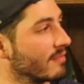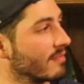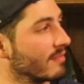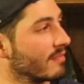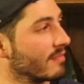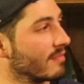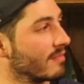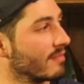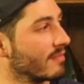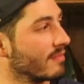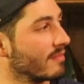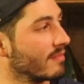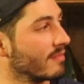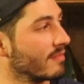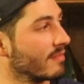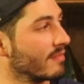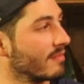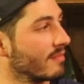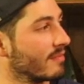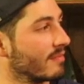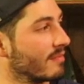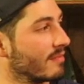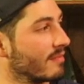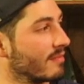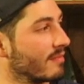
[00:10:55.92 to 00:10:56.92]

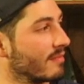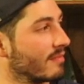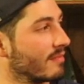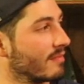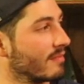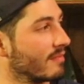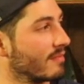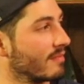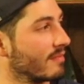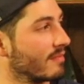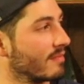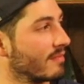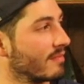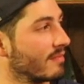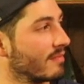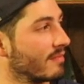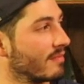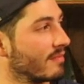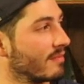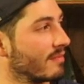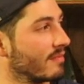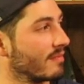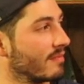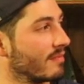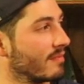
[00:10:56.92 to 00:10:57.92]

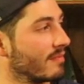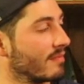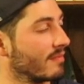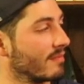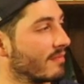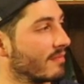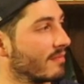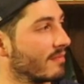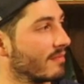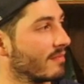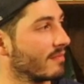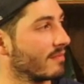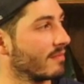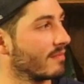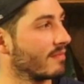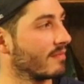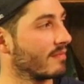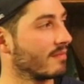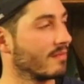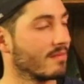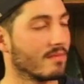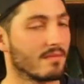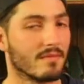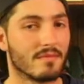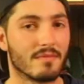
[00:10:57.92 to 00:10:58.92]

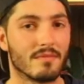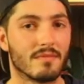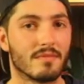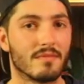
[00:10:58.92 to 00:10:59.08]
(silent)